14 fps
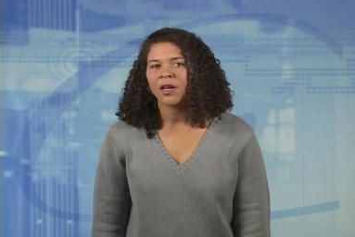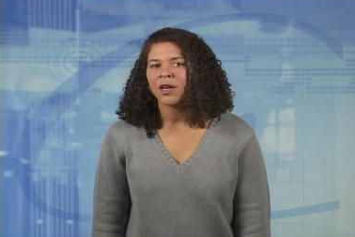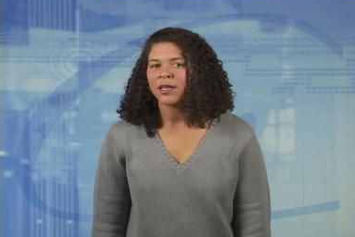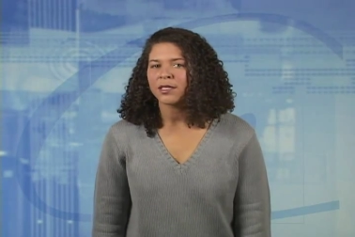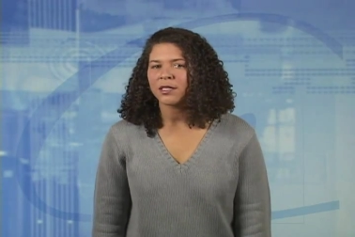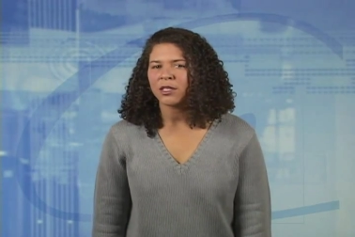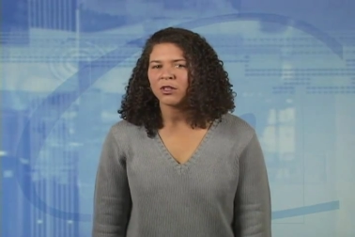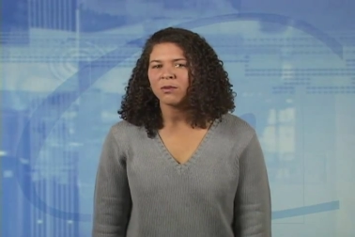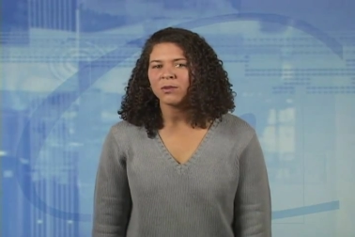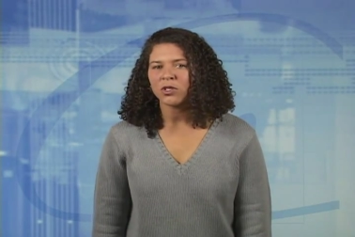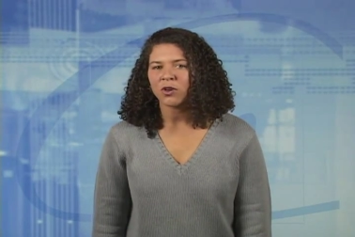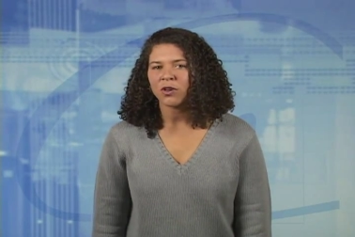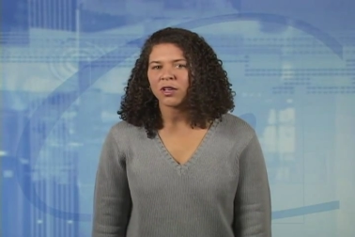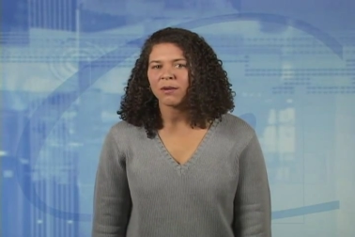A serum
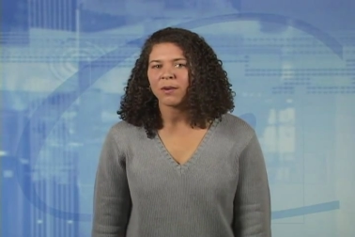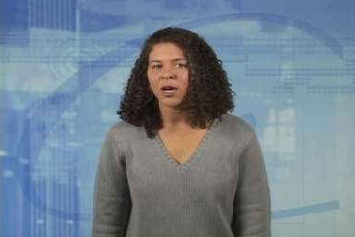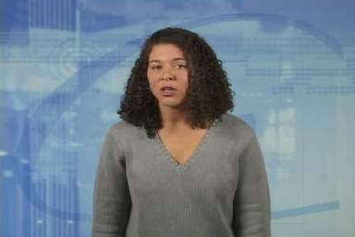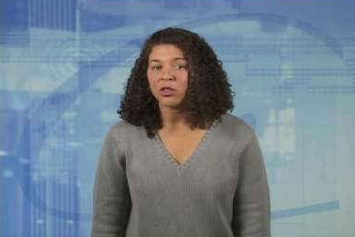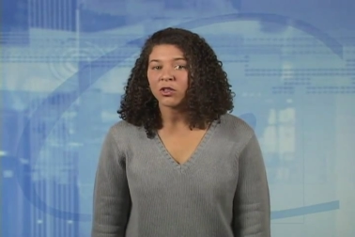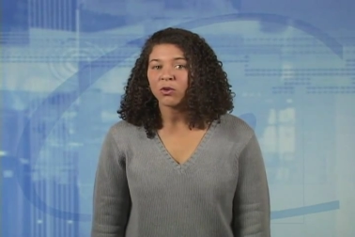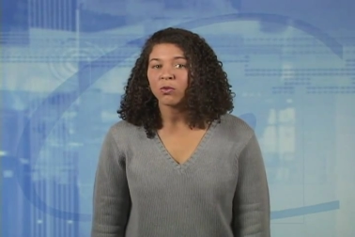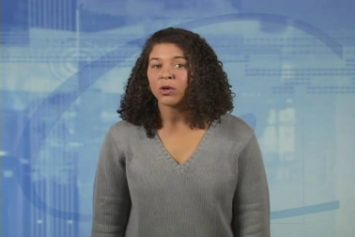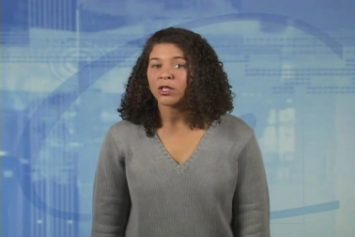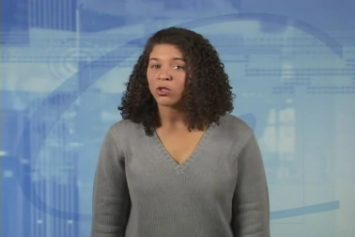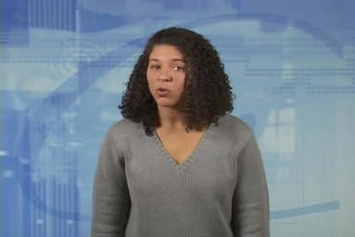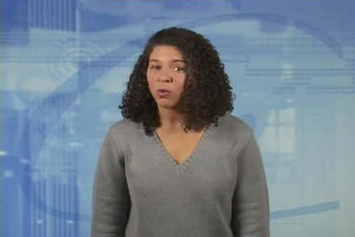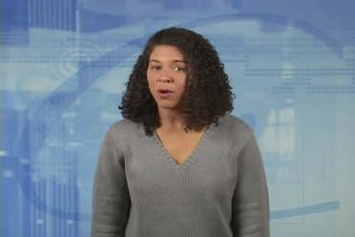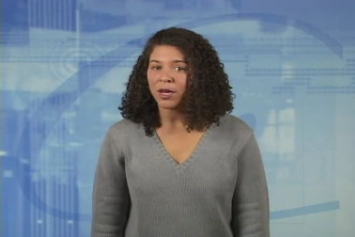sodium under
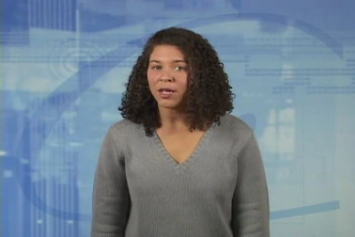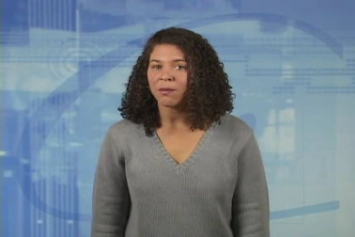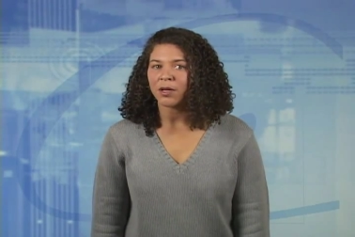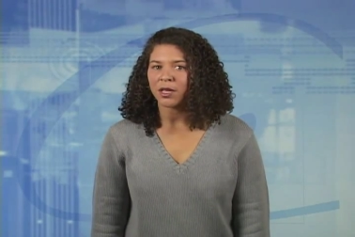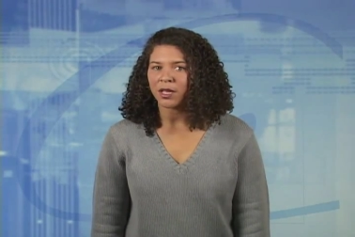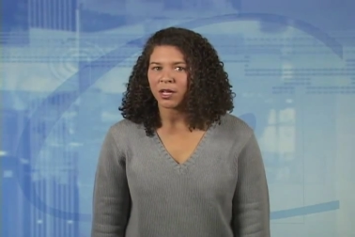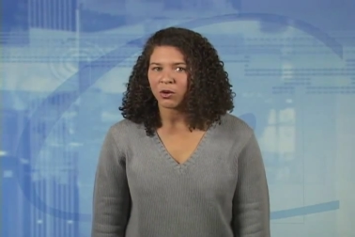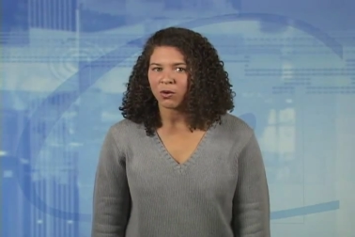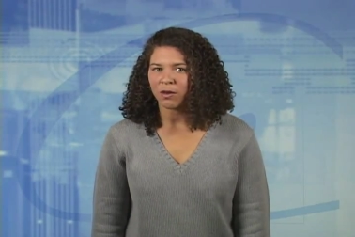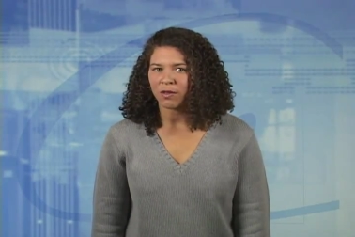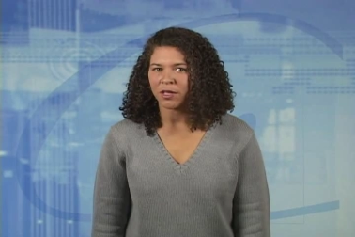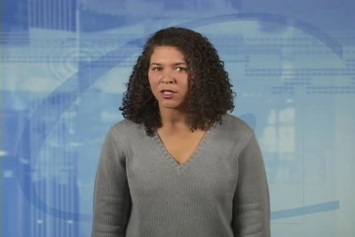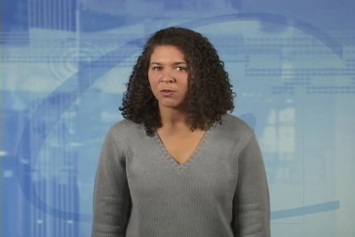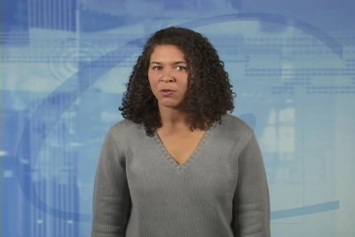120
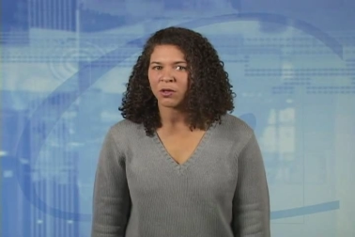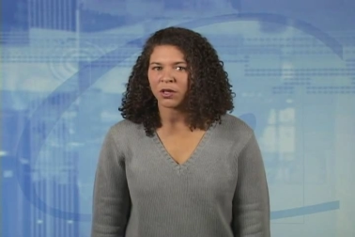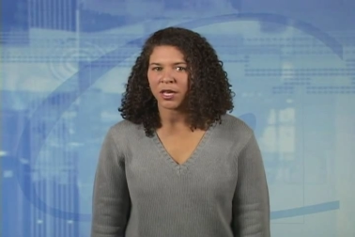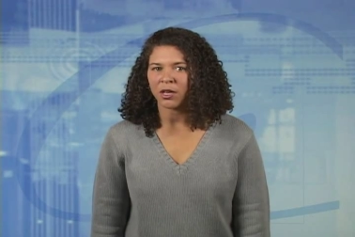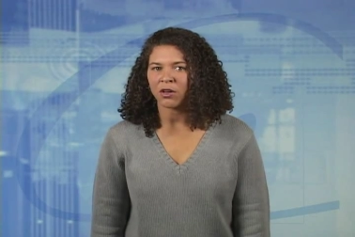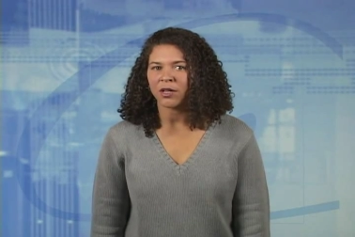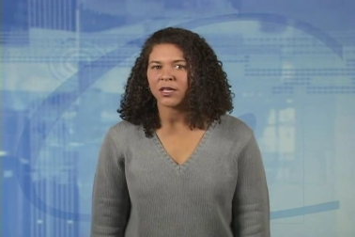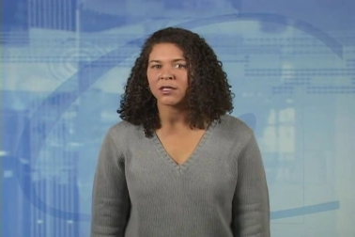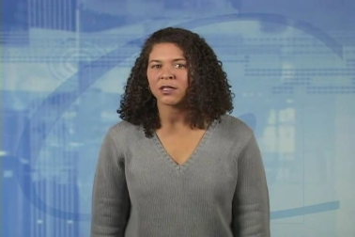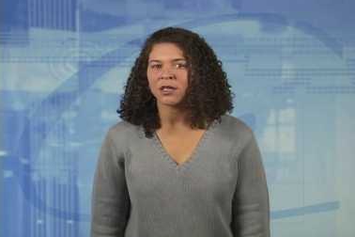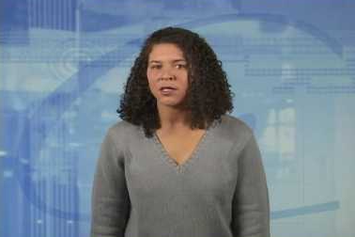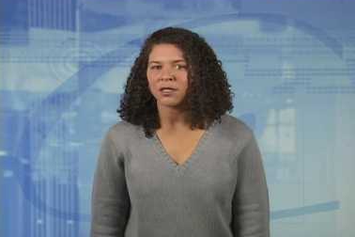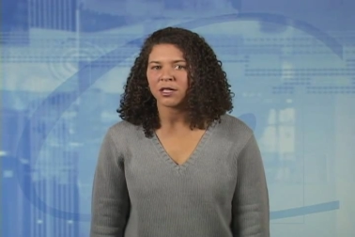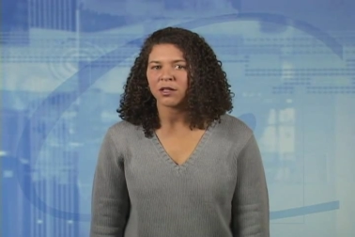milliequivalents per liter is
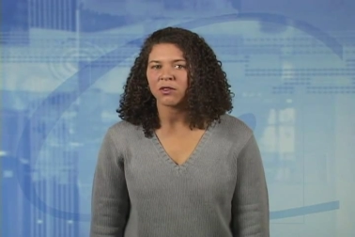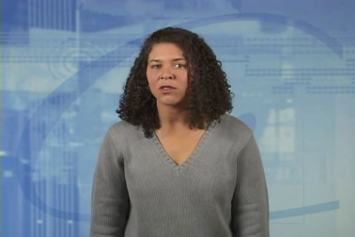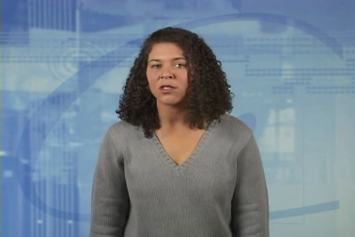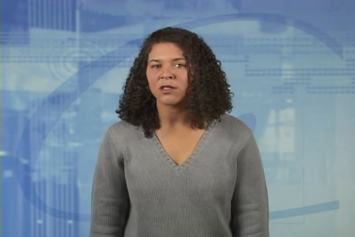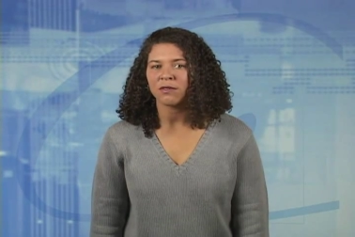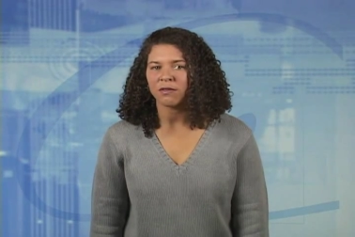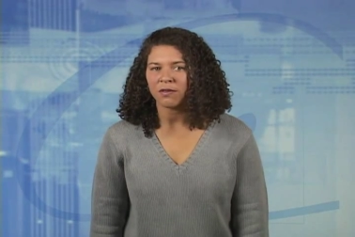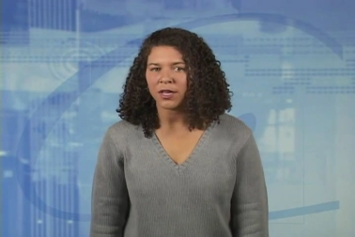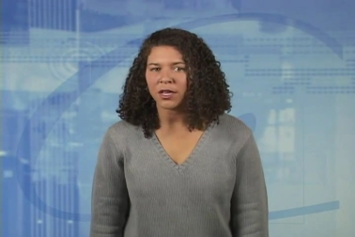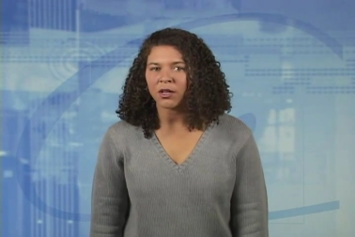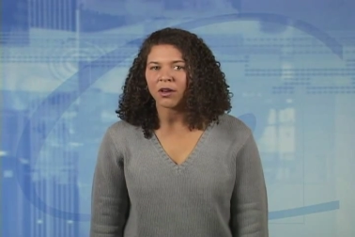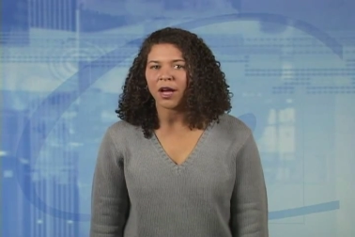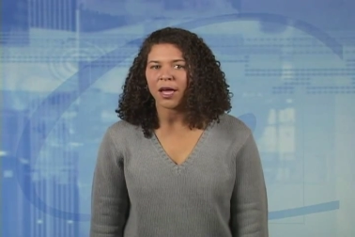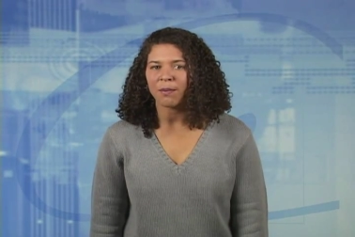considered
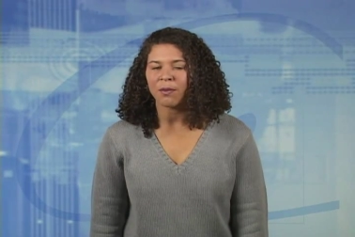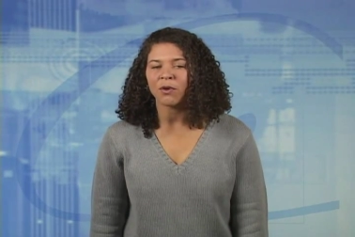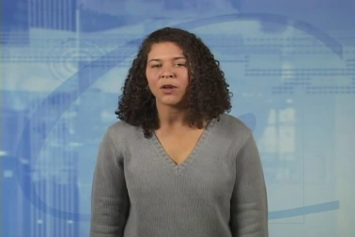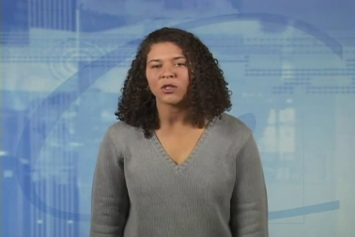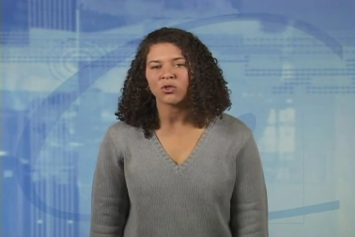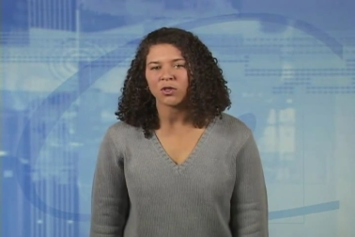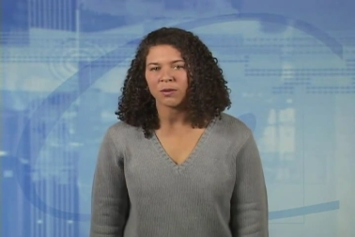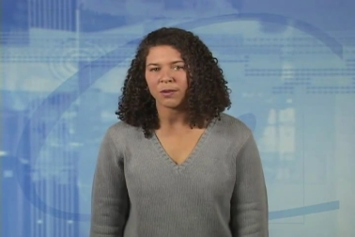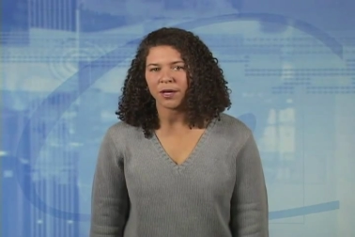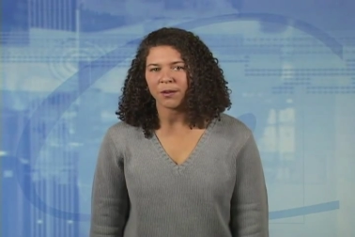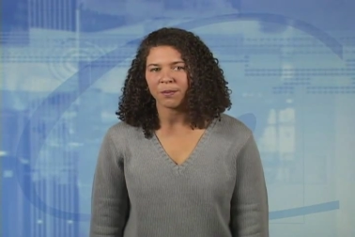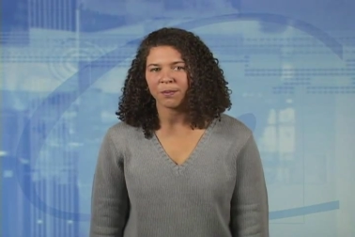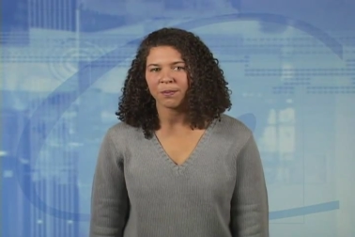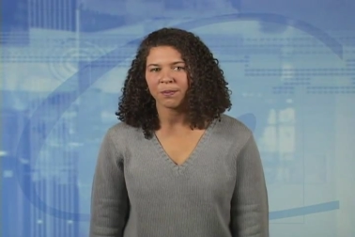severe hyponatremia.